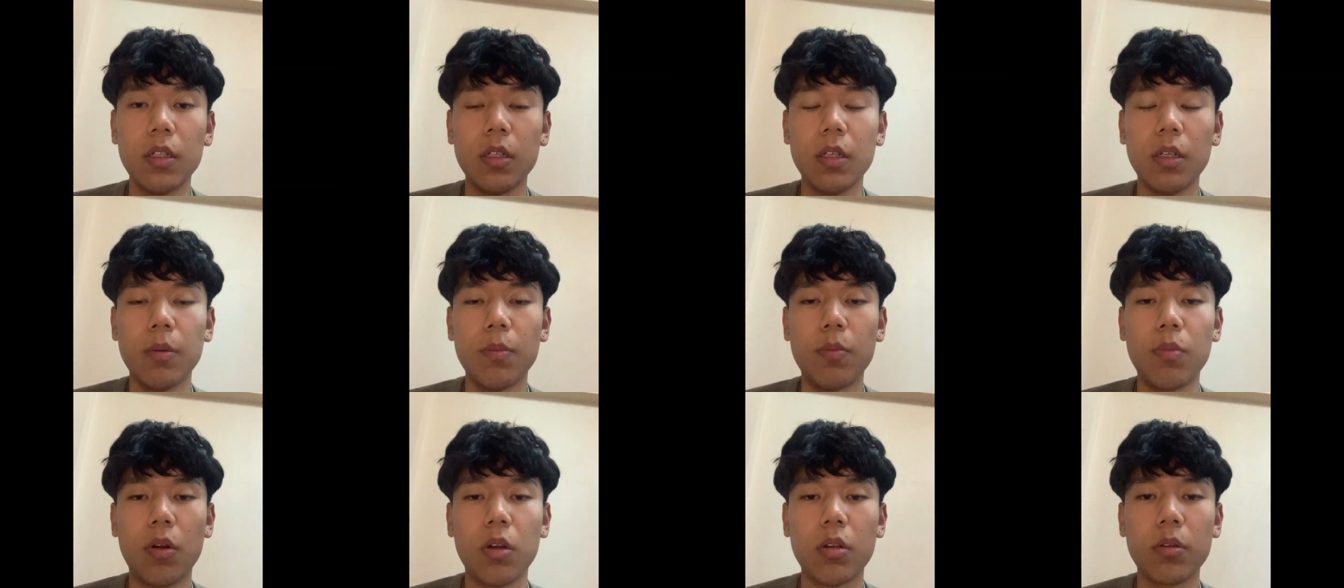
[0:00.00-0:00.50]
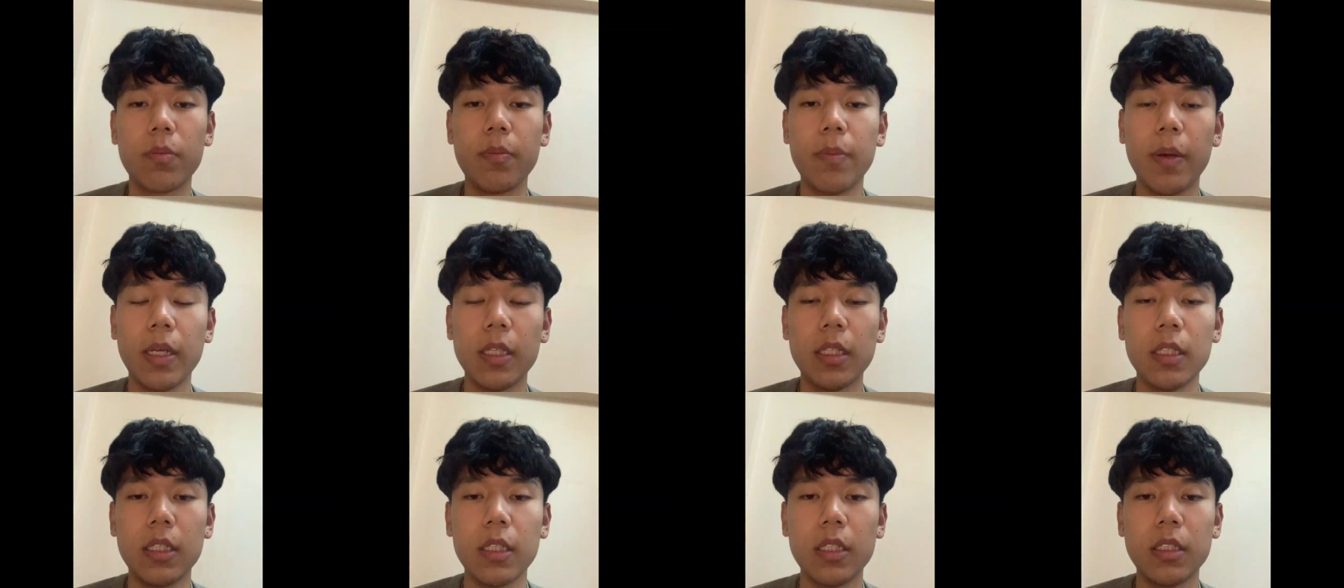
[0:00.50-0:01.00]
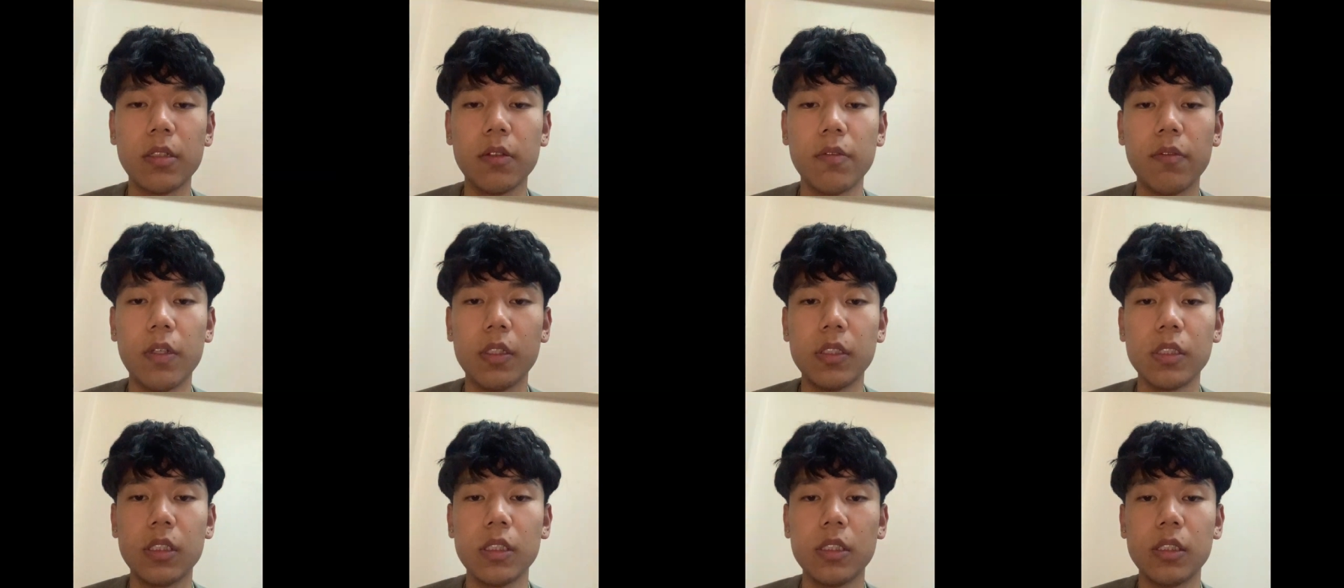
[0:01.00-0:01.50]
uh, brought by the
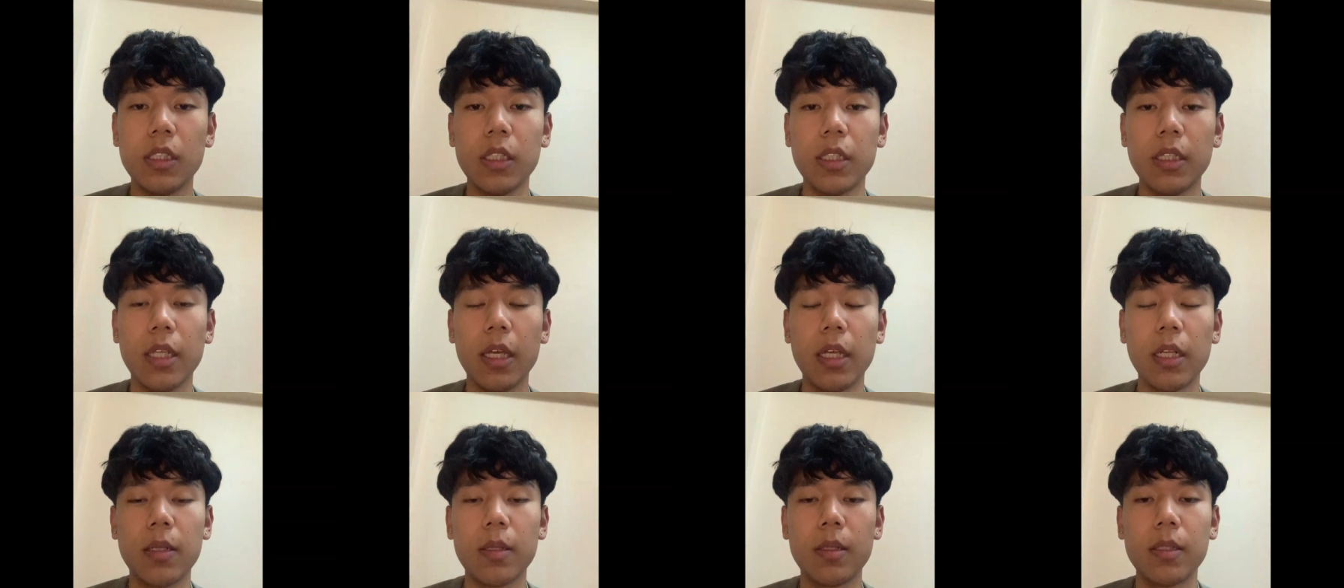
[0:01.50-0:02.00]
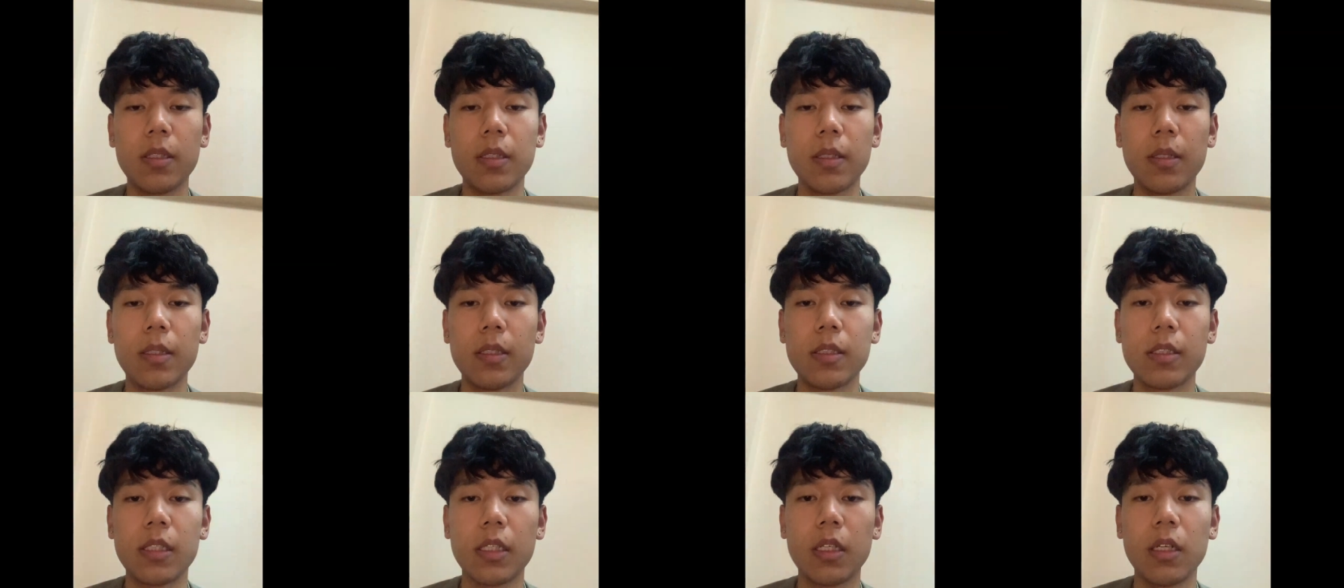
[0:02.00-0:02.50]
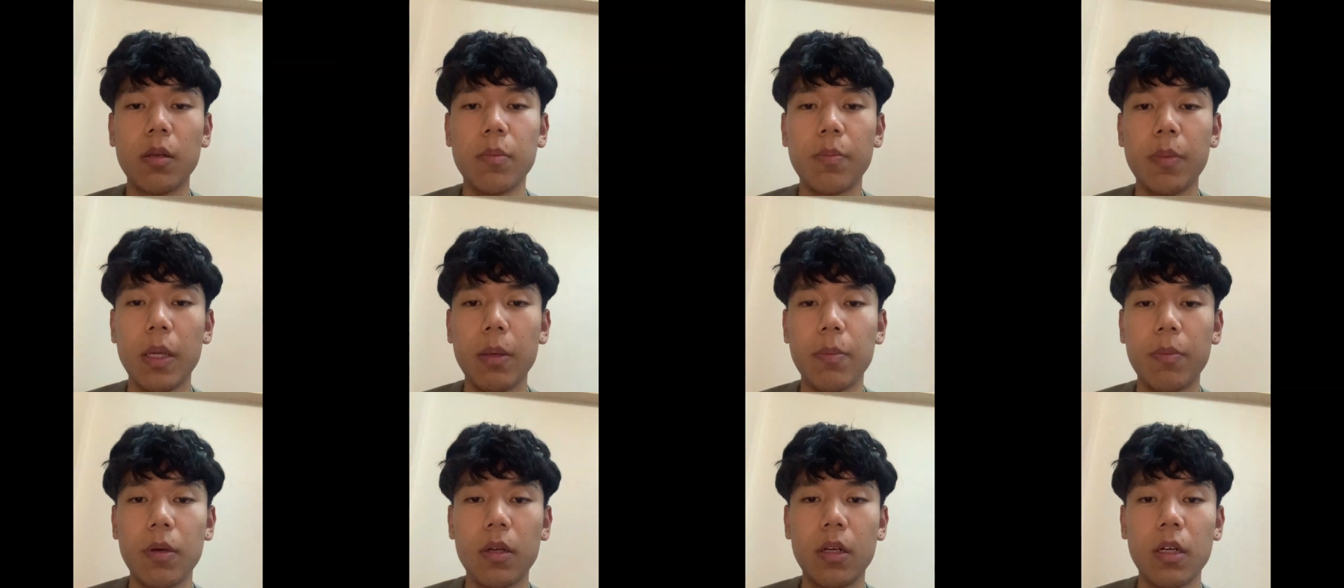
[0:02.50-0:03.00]
interventions in that single
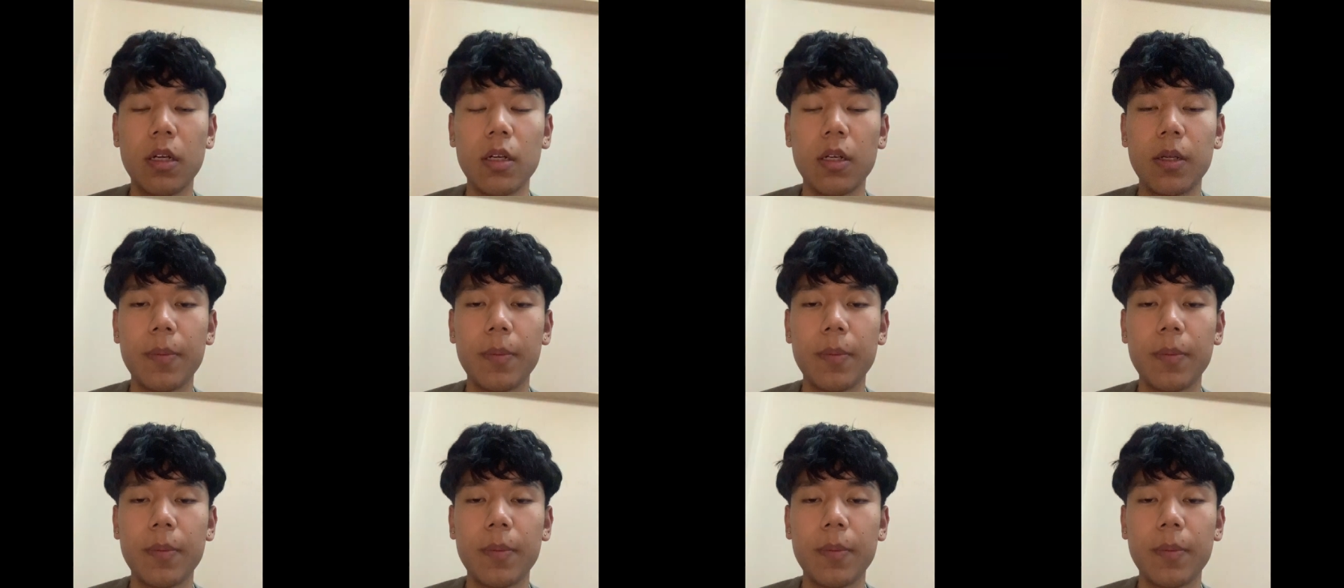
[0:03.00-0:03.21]
paper